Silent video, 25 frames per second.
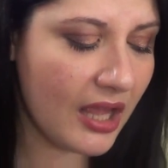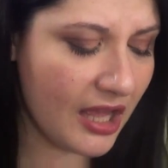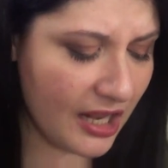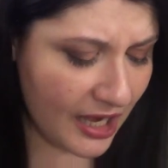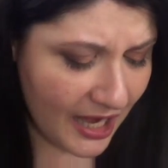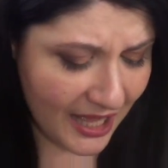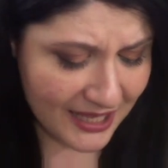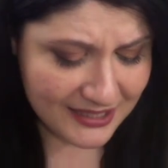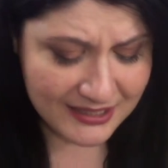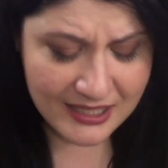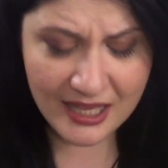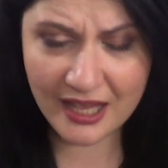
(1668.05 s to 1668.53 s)

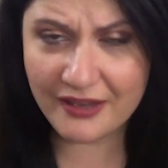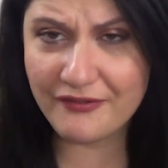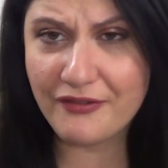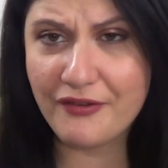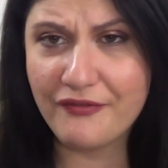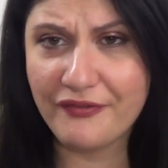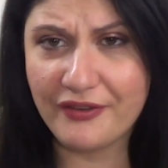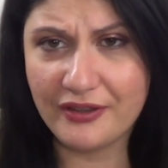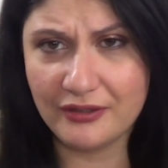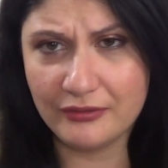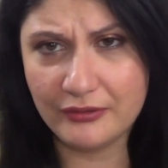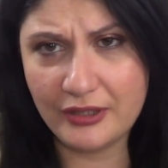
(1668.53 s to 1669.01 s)
And last, I have
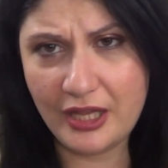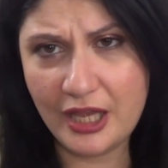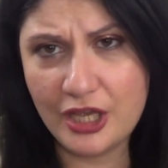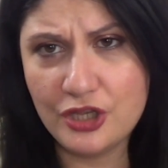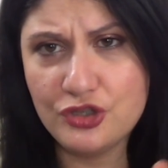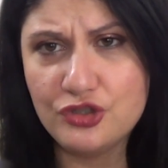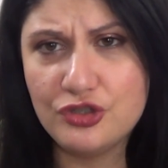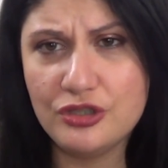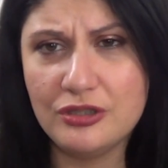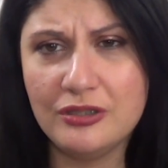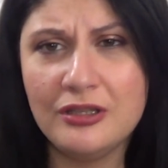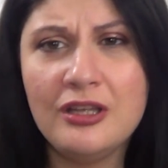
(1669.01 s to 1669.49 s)
a
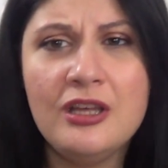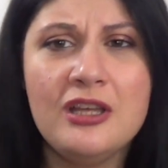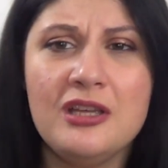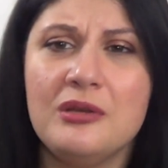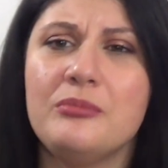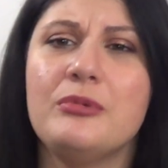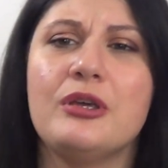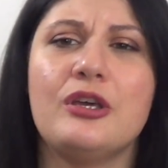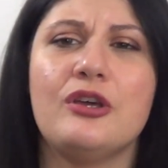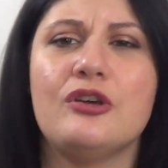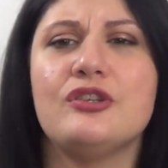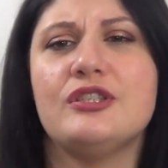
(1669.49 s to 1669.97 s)
foundation
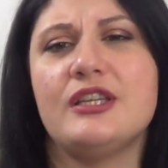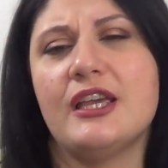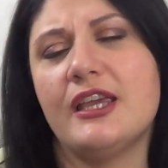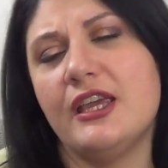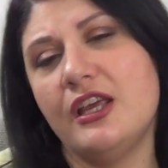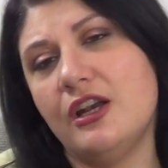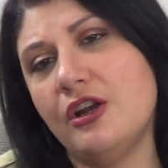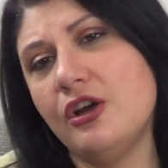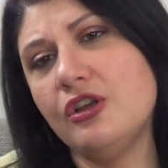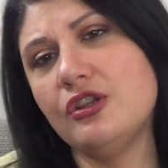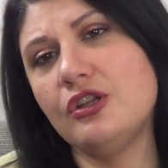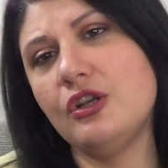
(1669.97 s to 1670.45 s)
because I
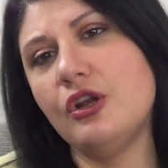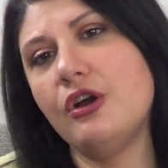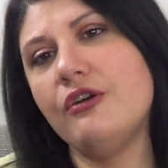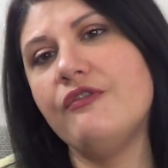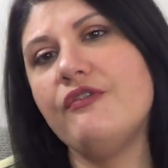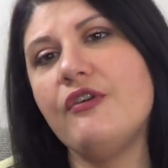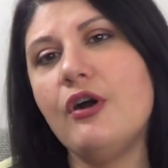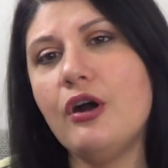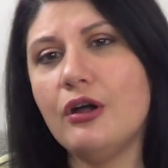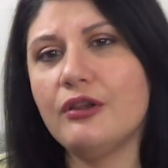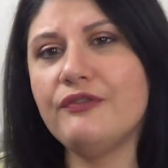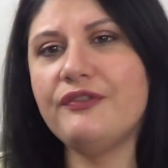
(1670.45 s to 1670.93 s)
cannot
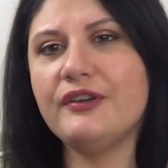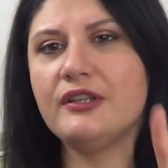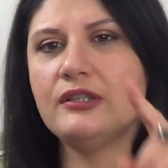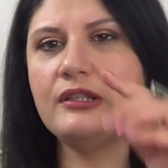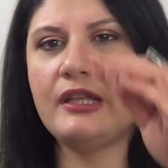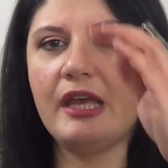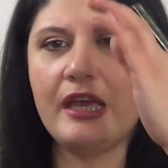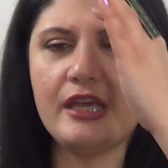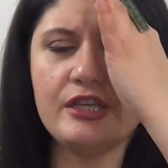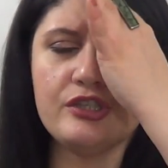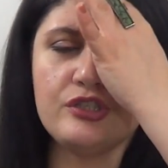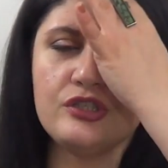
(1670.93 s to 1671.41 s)
love all
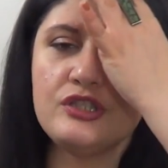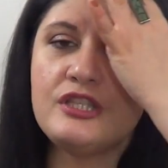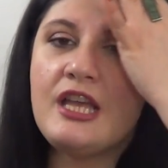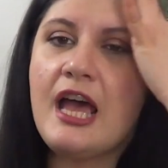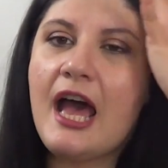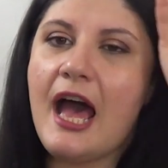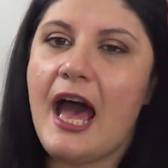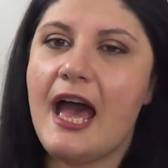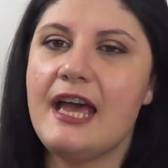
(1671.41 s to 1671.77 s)
foundations.